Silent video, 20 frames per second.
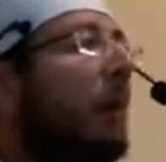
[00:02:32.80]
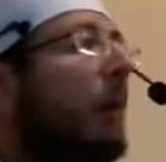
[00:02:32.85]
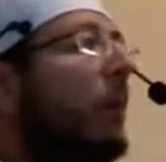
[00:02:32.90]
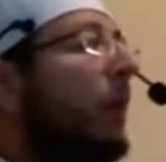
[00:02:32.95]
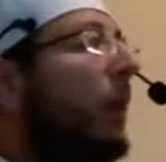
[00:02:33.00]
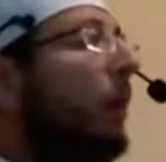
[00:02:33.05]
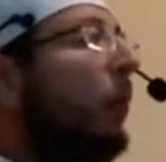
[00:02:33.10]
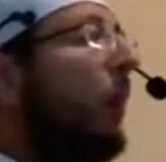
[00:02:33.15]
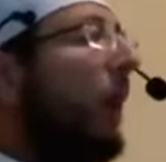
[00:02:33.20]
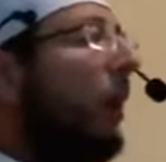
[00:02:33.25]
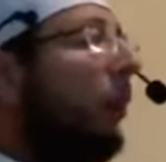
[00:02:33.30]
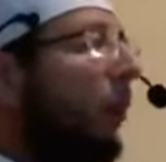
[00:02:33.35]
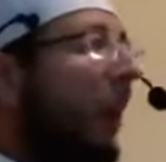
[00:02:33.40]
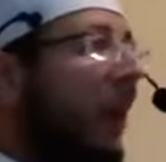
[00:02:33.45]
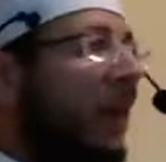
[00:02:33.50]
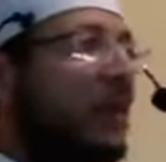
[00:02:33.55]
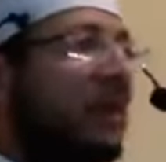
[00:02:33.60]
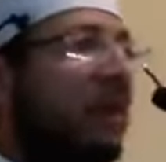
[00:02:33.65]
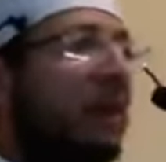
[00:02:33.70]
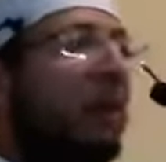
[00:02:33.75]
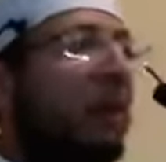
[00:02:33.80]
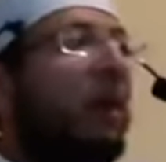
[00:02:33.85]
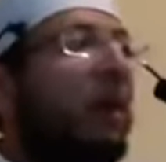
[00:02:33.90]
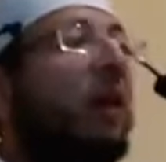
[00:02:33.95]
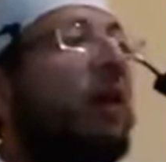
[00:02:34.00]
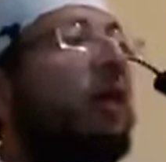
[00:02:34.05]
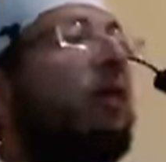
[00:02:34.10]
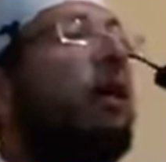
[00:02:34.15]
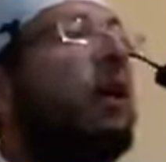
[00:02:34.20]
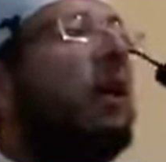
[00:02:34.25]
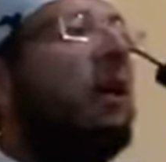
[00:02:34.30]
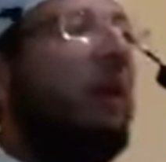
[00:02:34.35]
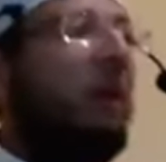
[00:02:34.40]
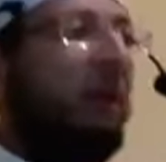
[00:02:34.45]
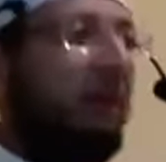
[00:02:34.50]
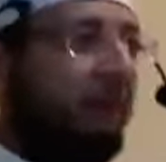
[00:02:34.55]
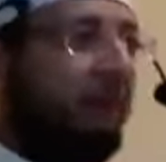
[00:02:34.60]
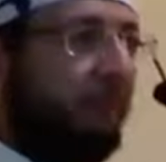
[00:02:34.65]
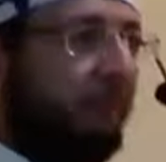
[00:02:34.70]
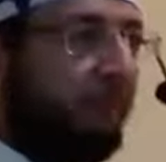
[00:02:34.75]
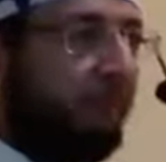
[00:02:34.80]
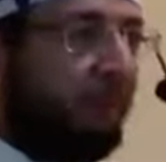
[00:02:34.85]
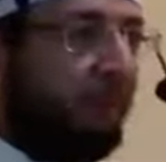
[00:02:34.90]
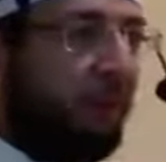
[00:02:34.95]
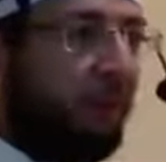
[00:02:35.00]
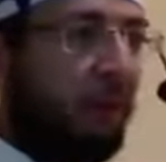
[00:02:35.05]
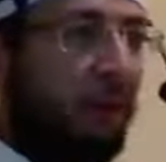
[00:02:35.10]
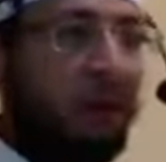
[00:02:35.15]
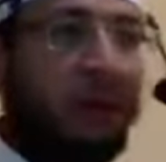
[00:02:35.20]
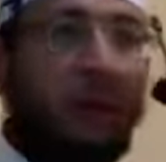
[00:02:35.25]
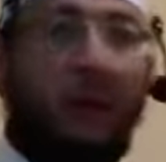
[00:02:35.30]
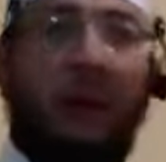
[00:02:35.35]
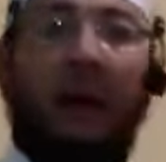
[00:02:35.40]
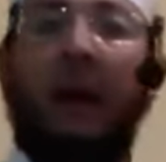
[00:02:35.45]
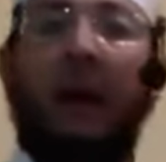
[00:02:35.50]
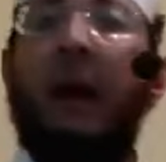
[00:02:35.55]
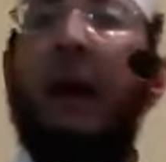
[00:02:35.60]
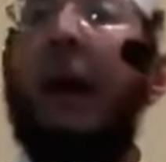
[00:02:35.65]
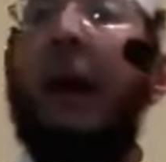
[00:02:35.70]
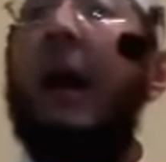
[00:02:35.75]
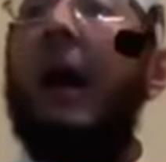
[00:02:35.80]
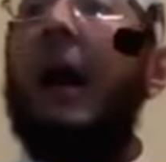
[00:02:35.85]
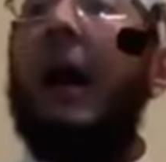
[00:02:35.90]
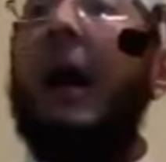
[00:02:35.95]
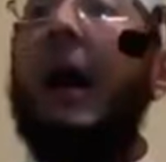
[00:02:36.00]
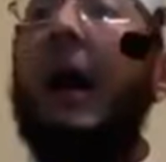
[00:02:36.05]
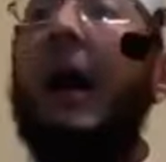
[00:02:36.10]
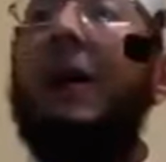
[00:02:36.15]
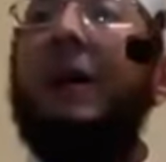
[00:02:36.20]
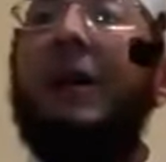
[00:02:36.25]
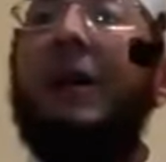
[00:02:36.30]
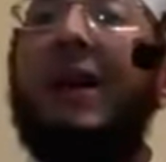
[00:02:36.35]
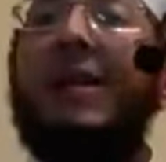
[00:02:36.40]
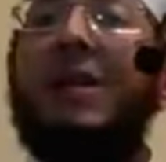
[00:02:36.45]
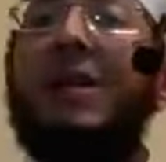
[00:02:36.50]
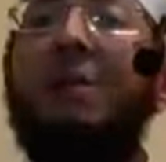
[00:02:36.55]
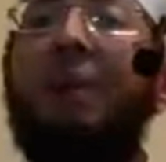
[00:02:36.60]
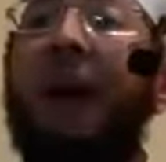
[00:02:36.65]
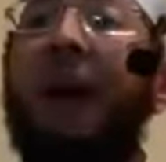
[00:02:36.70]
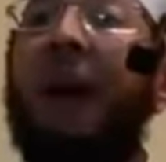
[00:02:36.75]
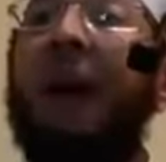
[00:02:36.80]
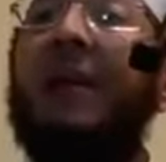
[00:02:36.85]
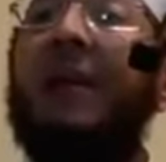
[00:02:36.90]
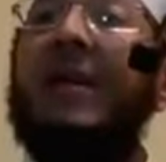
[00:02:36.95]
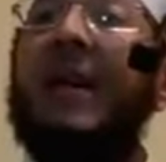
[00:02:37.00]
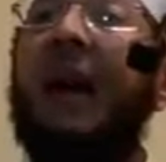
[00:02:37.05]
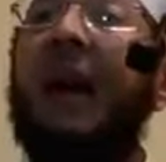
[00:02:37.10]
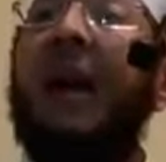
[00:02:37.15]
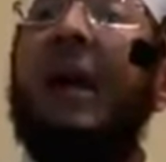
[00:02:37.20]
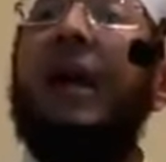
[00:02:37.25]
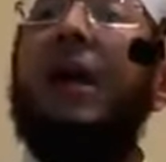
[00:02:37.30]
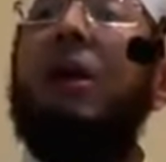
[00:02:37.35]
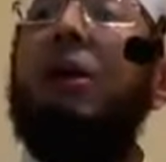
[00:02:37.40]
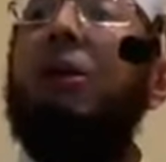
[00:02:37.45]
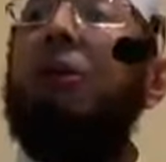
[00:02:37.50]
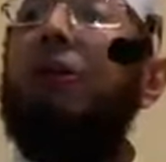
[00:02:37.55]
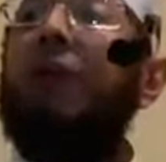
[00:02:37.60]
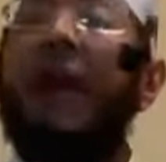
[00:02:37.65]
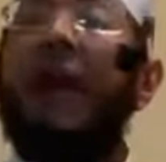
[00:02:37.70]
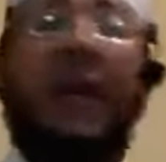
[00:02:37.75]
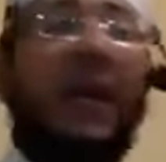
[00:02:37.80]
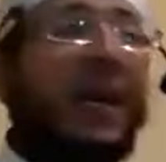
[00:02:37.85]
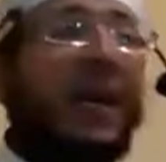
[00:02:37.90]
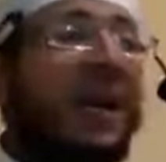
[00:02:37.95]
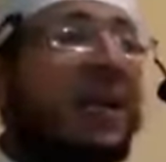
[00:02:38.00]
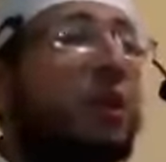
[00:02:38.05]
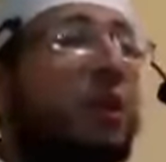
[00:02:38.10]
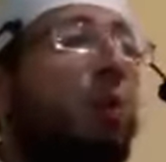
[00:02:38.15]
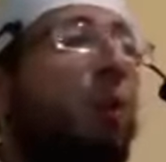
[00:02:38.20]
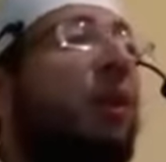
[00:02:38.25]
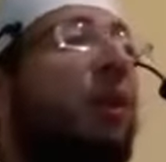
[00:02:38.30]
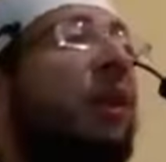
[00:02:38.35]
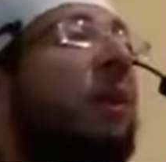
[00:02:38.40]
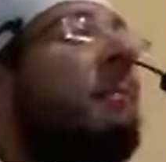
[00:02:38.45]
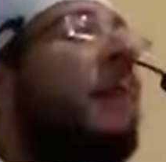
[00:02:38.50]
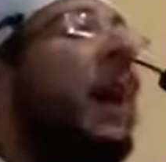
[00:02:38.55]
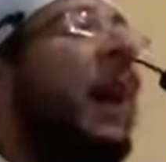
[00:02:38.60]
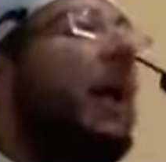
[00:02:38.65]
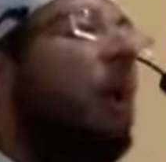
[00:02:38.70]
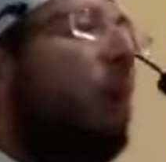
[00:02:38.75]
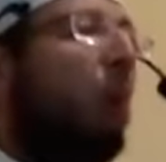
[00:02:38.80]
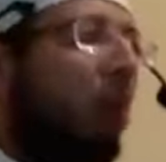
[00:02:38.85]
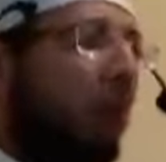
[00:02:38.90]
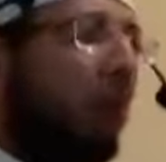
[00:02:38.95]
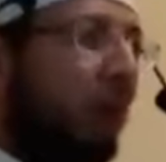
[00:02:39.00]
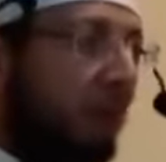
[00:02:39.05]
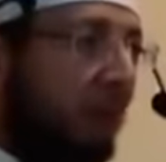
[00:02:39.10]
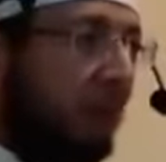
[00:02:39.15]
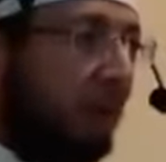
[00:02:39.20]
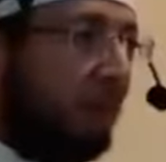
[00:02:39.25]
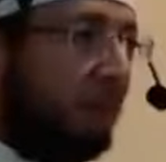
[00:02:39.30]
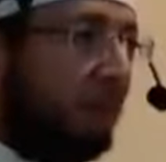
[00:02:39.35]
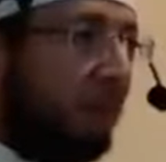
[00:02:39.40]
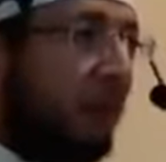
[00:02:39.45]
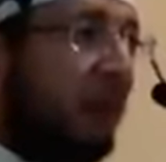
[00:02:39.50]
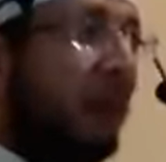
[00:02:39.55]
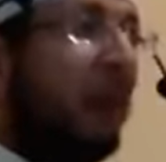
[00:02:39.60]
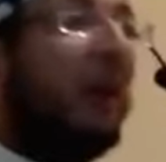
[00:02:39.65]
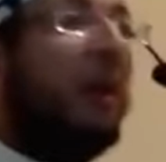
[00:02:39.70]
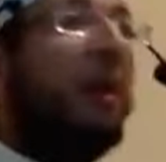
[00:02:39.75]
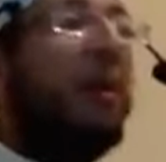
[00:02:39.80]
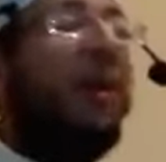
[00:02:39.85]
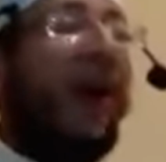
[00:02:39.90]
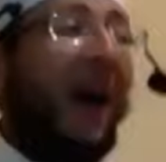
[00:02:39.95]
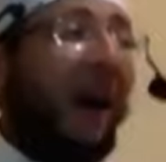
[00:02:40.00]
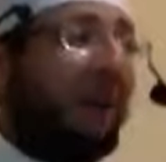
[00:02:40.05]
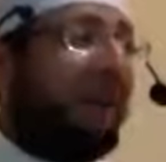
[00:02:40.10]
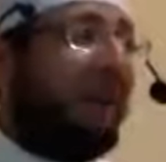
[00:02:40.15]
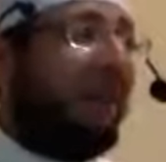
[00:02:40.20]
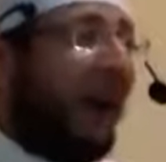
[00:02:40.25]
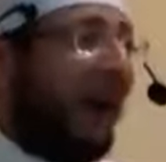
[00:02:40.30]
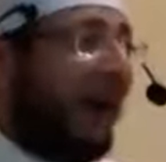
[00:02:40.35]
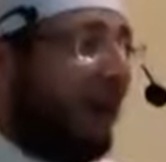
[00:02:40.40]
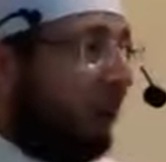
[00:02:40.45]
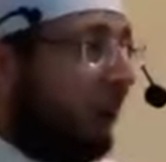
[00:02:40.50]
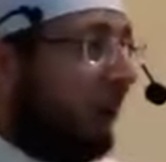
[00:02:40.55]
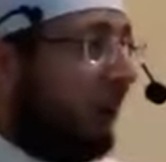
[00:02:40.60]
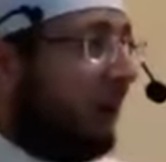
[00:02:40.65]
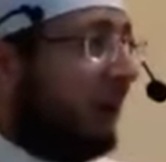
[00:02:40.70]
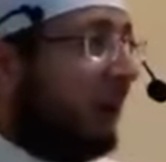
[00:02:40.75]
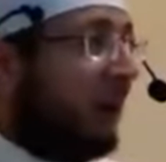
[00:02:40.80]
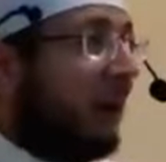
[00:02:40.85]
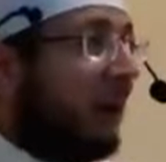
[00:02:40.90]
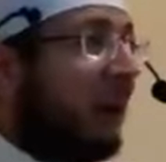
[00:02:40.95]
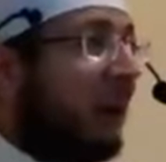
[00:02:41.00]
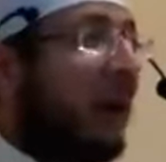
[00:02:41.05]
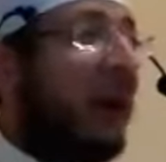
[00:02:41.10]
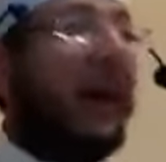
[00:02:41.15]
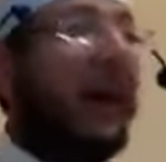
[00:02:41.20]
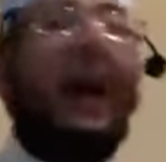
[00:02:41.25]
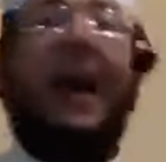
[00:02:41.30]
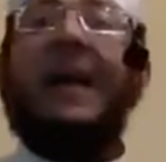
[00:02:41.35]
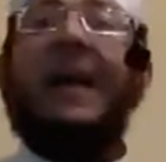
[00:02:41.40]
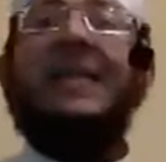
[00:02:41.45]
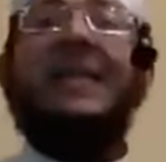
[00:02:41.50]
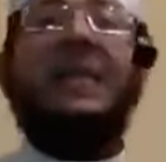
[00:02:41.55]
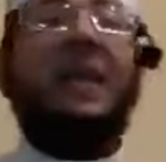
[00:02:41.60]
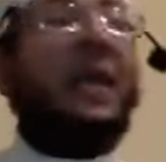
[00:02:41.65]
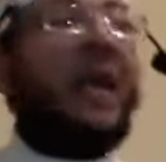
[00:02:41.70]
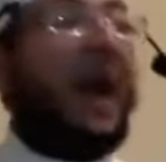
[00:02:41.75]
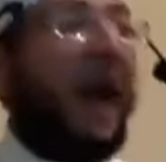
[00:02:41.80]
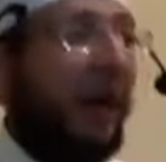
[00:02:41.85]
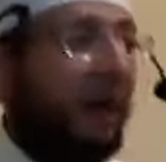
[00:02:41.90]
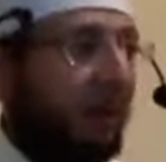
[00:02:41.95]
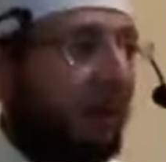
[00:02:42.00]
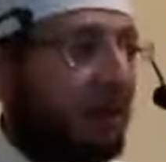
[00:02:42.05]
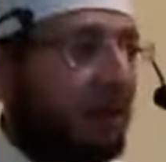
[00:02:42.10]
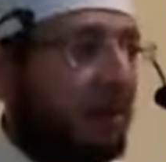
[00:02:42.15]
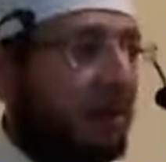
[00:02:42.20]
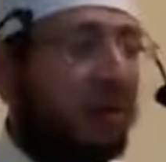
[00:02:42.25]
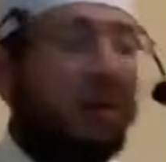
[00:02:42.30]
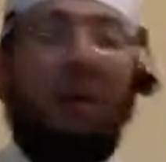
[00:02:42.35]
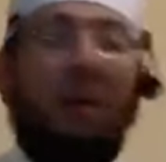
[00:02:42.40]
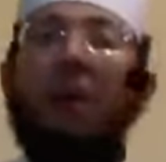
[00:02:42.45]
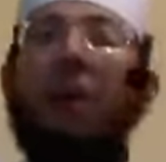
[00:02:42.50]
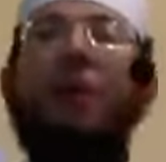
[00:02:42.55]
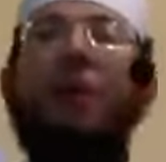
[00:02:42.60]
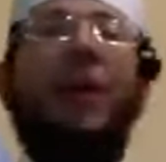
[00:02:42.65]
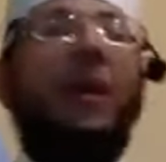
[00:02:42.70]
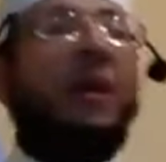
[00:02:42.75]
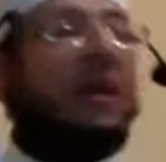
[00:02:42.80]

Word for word: the what? what? The curriculum. Allah subhanahu wa ta'ala created us with the manual. That manual has the guidance, the